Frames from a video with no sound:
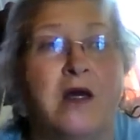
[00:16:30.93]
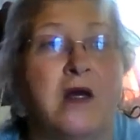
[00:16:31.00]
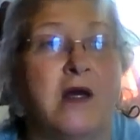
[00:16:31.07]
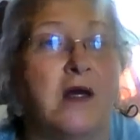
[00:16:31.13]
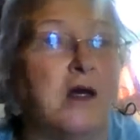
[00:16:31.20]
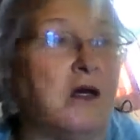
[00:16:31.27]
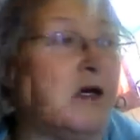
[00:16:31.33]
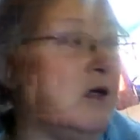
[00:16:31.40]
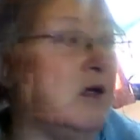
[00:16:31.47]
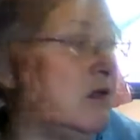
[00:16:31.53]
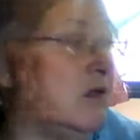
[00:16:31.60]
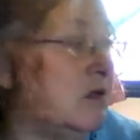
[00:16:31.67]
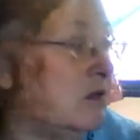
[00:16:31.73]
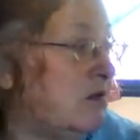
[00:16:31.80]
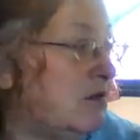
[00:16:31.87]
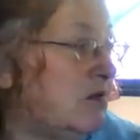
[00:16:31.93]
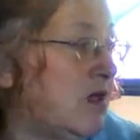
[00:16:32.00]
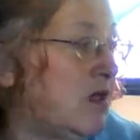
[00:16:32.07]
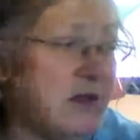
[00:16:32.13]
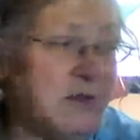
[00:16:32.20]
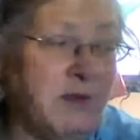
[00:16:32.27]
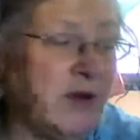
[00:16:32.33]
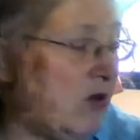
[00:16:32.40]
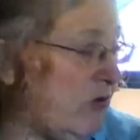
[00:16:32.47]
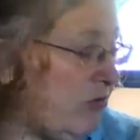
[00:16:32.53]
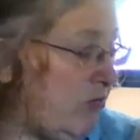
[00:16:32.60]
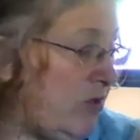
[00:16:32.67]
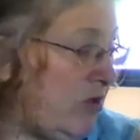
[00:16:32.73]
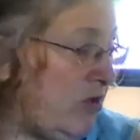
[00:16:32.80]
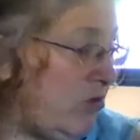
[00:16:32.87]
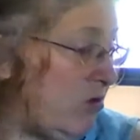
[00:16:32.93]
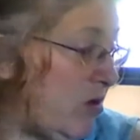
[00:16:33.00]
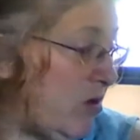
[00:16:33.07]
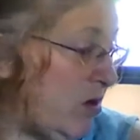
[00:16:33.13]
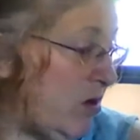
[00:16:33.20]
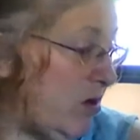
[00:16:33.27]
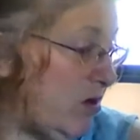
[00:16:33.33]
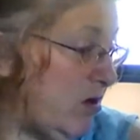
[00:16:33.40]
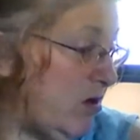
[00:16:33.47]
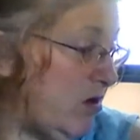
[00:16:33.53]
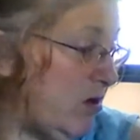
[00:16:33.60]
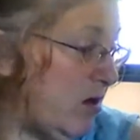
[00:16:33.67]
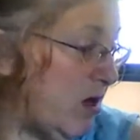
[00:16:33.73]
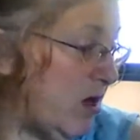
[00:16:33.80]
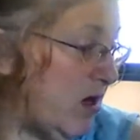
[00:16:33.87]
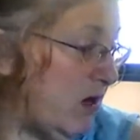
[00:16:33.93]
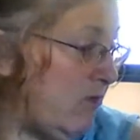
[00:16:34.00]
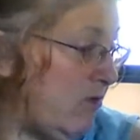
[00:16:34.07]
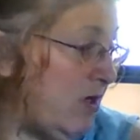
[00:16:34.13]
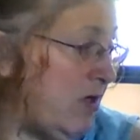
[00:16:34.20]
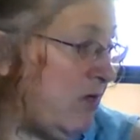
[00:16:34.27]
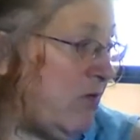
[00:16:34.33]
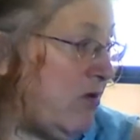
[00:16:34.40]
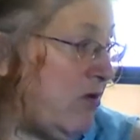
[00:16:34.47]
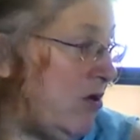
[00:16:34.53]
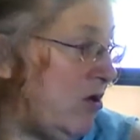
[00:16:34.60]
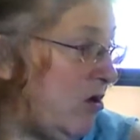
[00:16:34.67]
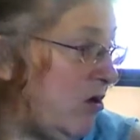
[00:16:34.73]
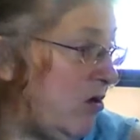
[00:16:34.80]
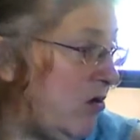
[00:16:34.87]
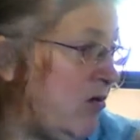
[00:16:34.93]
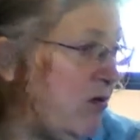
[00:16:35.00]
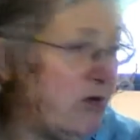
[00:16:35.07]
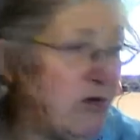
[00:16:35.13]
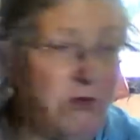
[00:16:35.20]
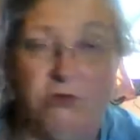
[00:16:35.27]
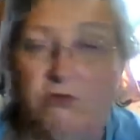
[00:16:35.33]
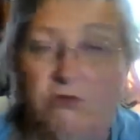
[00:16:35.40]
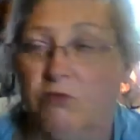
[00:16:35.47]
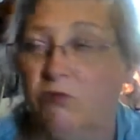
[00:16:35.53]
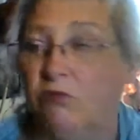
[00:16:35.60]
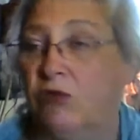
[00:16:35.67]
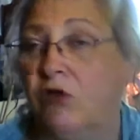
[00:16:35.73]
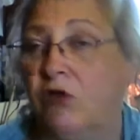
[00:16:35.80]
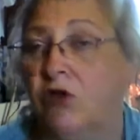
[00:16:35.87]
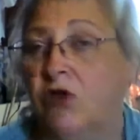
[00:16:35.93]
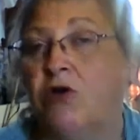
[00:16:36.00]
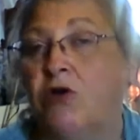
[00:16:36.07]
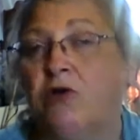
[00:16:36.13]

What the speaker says: that's about all that's really going on. I have no idea what to cook for dinner